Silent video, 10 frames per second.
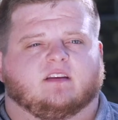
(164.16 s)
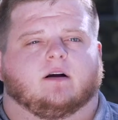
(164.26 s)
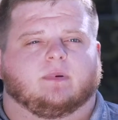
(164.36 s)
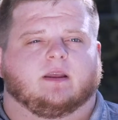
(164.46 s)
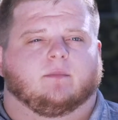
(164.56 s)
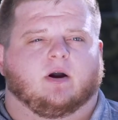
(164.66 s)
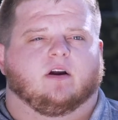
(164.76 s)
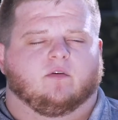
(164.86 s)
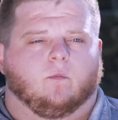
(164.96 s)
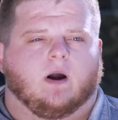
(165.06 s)
company
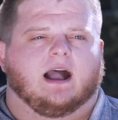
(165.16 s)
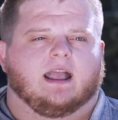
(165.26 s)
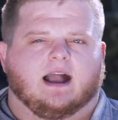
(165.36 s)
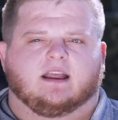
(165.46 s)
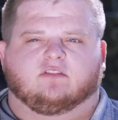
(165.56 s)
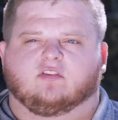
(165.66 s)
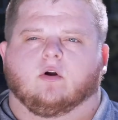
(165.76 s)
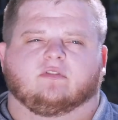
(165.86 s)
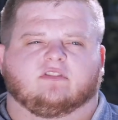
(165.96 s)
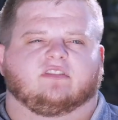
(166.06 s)
apart and why I
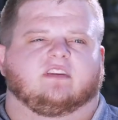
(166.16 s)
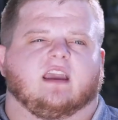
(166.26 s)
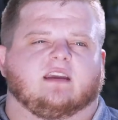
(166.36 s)
chose to stay